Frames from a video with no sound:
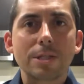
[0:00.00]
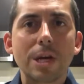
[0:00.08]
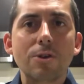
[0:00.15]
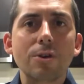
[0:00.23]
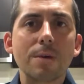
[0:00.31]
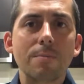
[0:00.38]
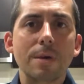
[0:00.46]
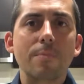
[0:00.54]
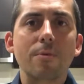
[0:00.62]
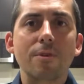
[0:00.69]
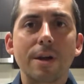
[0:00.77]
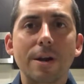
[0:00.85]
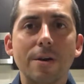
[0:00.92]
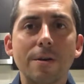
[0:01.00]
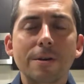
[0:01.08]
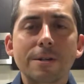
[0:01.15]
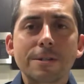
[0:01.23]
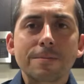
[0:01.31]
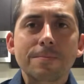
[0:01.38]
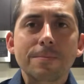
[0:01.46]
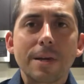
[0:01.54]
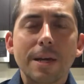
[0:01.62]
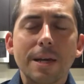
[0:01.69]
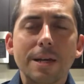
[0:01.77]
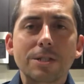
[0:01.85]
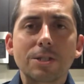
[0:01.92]
How do you get people there?"
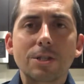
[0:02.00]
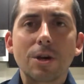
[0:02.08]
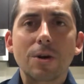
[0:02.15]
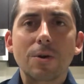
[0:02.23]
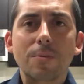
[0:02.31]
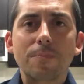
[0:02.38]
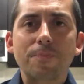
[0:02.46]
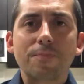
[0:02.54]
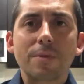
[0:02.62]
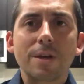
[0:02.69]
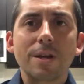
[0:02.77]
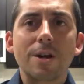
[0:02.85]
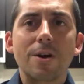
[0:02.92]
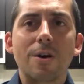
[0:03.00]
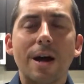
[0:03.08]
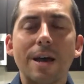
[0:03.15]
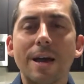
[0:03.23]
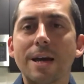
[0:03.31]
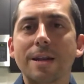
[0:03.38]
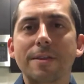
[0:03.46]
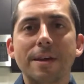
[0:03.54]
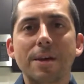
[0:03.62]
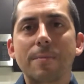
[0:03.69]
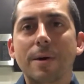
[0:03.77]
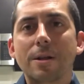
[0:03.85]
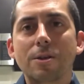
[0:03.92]
And so, I had to think
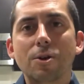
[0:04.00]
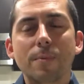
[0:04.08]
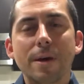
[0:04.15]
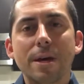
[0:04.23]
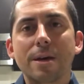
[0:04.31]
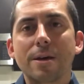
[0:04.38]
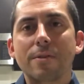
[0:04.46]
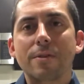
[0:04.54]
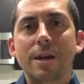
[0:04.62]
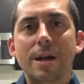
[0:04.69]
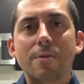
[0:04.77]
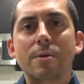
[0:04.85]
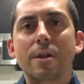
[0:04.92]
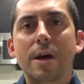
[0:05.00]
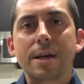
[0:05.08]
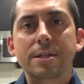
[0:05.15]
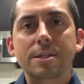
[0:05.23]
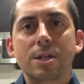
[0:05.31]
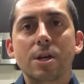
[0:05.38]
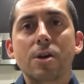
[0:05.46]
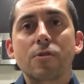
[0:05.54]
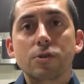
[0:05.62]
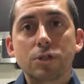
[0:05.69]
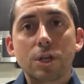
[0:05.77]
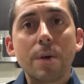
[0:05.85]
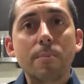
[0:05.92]
about it a little bit, and then I realized
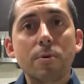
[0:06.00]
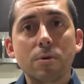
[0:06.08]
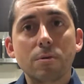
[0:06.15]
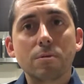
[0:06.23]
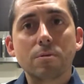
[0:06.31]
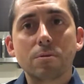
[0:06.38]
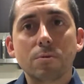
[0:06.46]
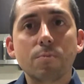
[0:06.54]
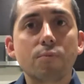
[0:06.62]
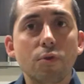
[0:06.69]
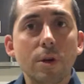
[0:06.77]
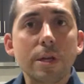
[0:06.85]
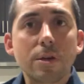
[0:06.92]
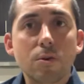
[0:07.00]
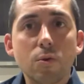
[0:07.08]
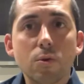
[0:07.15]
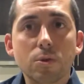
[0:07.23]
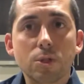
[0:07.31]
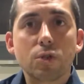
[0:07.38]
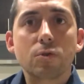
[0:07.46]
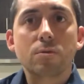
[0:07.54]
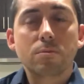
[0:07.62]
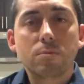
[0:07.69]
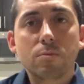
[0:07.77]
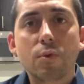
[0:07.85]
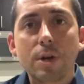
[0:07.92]
there's a couple pretty
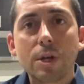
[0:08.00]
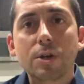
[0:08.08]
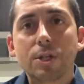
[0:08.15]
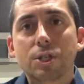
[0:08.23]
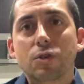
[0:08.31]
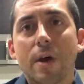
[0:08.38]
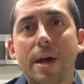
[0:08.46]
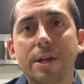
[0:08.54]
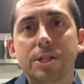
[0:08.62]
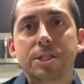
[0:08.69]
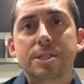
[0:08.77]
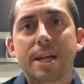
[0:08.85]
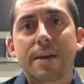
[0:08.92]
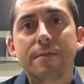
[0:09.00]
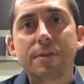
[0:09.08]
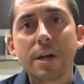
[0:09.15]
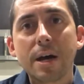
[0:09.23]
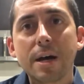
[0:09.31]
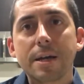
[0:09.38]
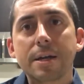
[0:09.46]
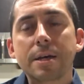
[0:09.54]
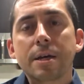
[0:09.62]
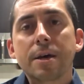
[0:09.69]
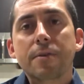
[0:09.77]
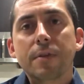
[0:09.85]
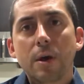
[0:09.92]
good strategies that I've done
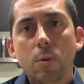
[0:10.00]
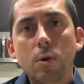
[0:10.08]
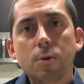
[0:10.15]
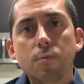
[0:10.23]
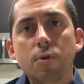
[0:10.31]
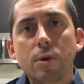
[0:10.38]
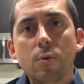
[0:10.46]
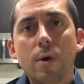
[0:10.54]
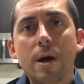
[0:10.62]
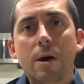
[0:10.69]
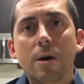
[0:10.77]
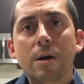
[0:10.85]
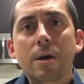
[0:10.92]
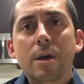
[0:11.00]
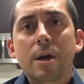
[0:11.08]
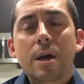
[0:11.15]
that worked pretty well.